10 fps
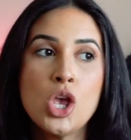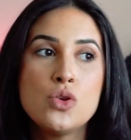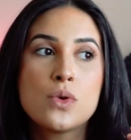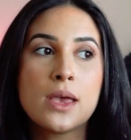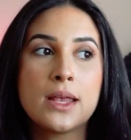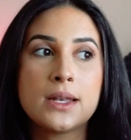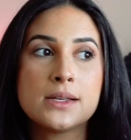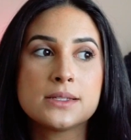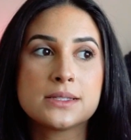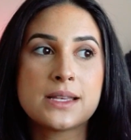You
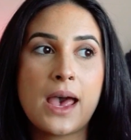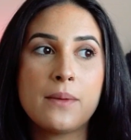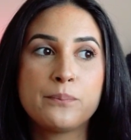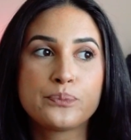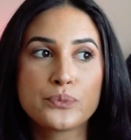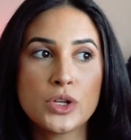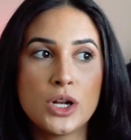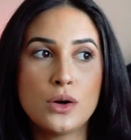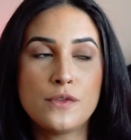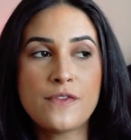can set,
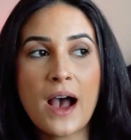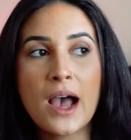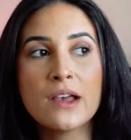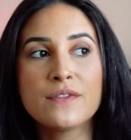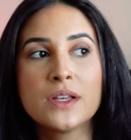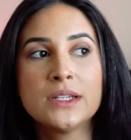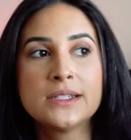$5,